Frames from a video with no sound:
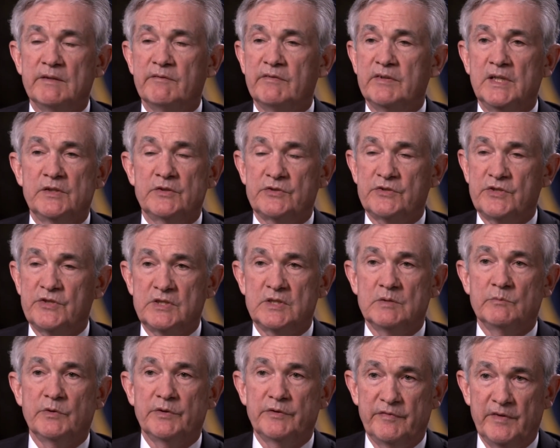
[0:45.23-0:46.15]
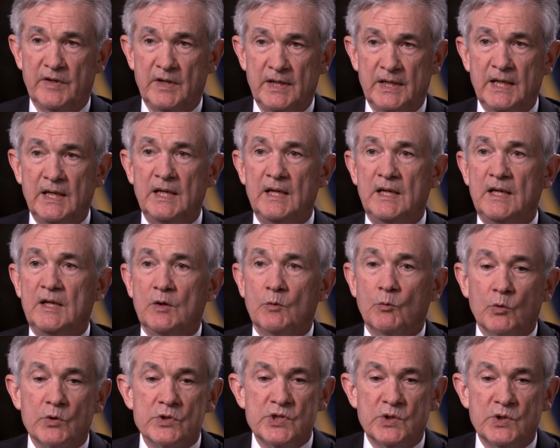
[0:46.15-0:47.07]
The financial system was fine.
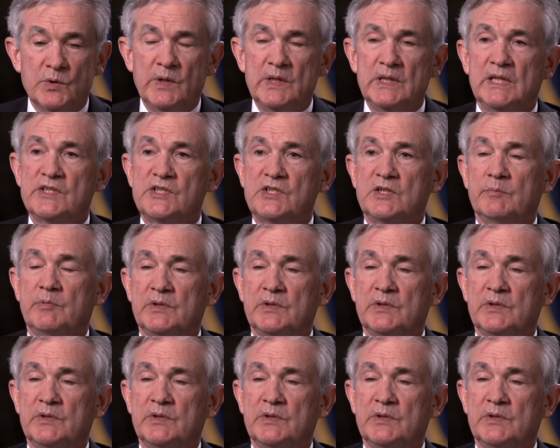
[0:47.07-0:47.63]
We're doing this to